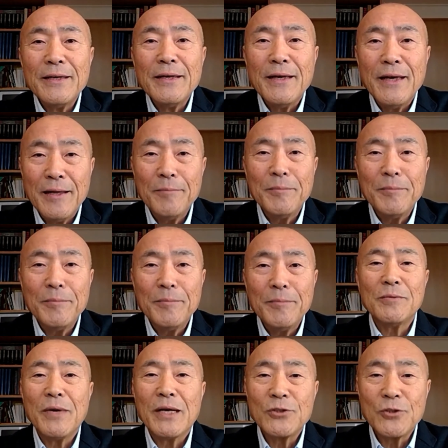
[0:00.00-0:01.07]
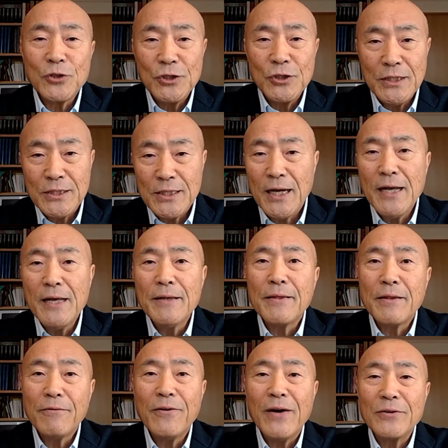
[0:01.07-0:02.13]
and Mr. Matsushita, the
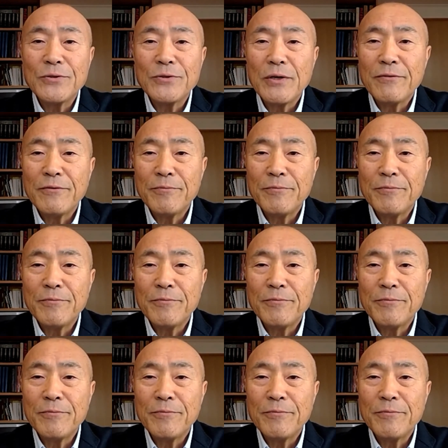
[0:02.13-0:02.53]
founder of